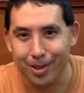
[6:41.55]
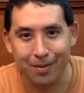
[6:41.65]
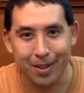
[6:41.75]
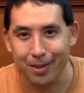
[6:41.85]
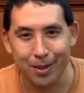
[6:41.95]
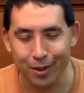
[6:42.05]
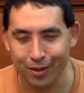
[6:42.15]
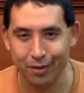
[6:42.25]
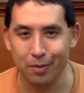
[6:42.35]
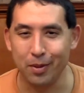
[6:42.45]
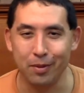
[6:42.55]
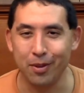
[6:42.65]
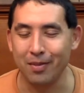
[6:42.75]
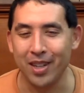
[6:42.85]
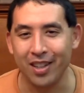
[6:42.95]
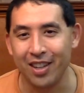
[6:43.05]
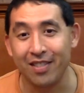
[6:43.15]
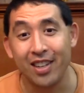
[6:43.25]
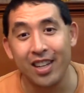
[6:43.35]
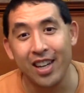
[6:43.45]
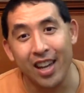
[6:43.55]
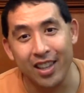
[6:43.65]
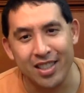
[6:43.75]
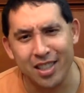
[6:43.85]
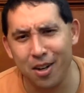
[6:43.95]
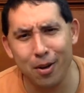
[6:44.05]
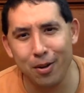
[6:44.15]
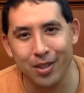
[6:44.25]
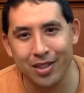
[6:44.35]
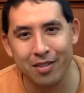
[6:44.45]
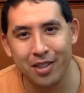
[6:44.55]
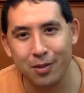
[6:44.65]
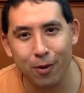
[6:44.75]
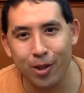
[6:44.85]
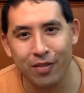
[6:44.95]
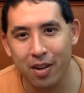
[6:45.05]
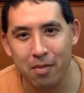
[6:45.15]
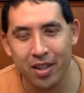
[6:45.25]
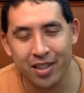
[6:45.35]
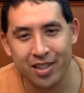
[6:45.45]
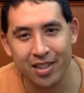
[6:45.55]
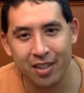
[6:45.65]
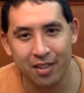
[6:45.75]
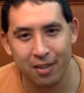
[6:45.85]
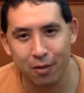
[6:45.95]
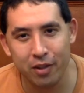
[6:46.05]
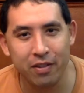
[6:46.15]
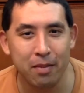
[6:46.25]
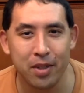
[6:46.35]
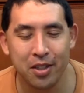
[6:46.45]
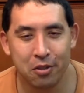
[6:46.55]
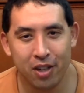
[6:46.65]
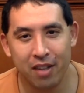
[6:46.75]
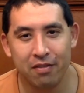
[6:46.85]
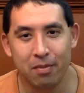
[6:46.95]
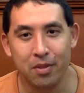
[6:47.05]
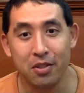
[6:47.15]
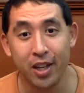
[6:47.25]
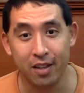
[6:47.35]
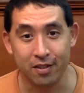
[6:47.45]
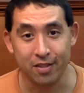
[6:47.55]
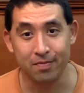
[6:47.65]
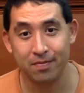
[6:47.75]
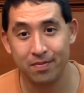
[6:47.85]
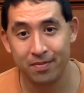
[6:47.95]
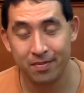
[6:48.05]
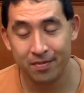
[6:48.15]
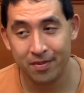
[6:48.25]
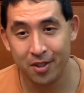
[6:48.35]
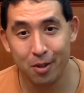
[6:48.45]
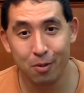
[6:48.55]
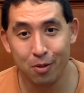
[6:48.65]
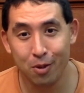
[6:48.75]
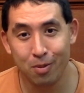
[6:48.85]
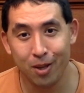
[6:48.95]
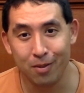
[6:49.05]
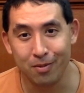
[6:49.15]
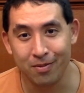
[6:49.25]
I've never heard of it before in my life and they said, "Oh, it's it's 45 minutes, a 45 minute drive from New Haven." No, no problem.